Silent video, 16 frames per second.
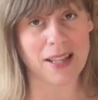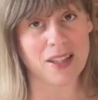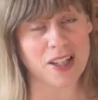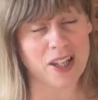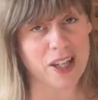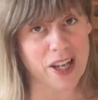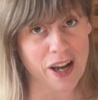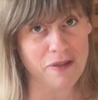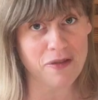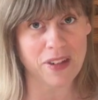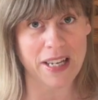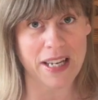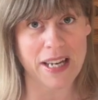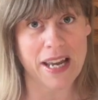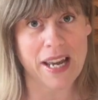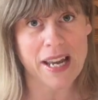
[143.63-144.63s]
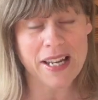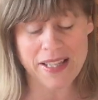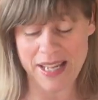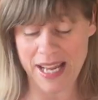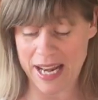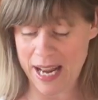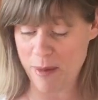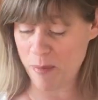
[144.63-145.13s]
It's a lovely
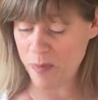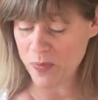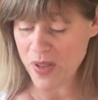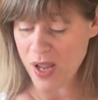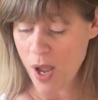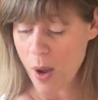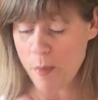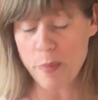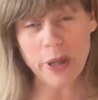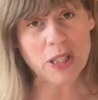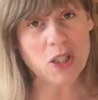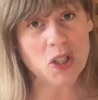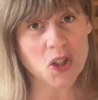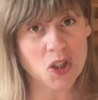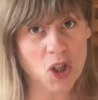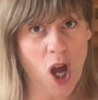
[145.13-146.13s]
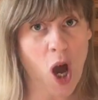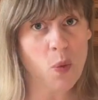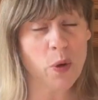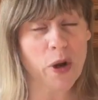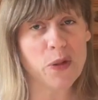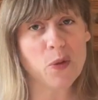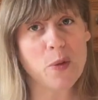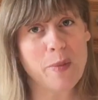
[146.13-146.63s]
denim. But to start
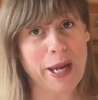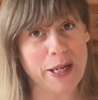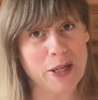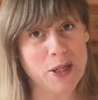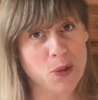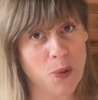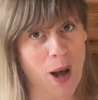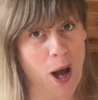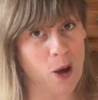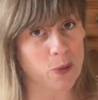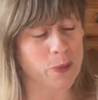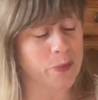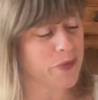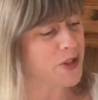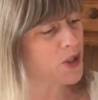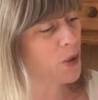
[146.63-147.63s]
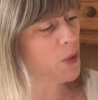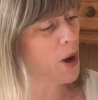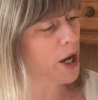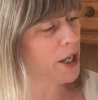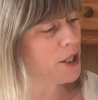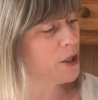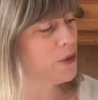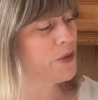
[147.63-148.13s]
with, we made a toile. So I
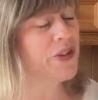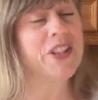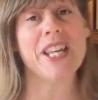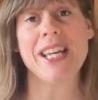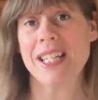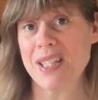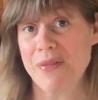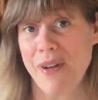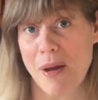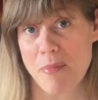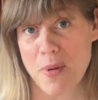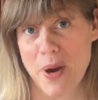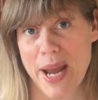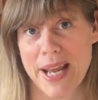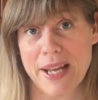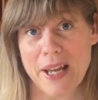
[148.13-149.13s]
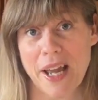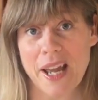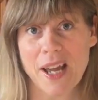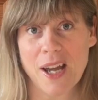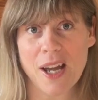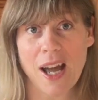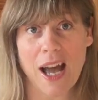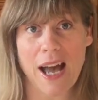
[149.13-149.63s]
used this fabric,
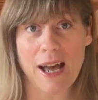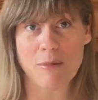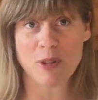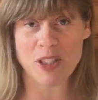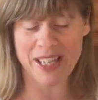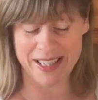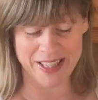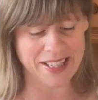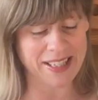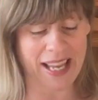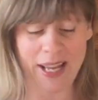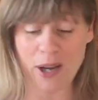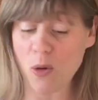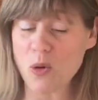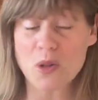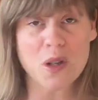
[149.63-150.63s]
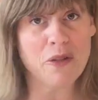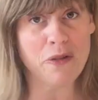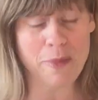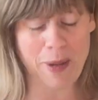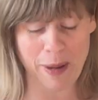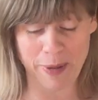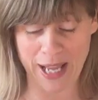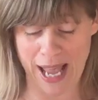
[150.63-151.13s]
um, which as I say, also from
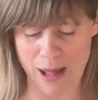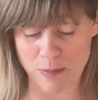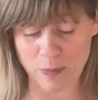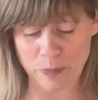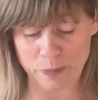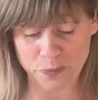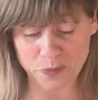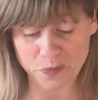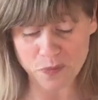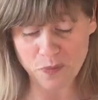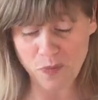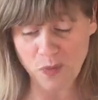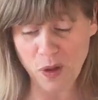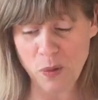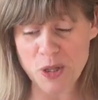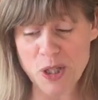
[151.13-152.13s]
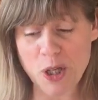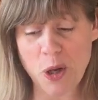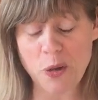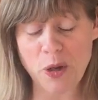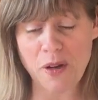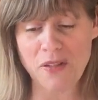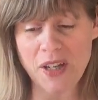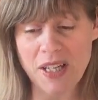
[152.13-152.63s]
Abakhan, which I don't
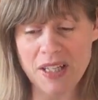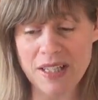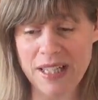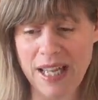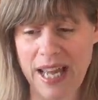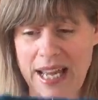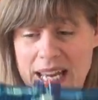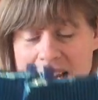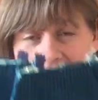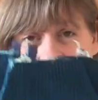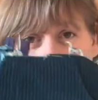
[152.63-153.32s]
know if you can see.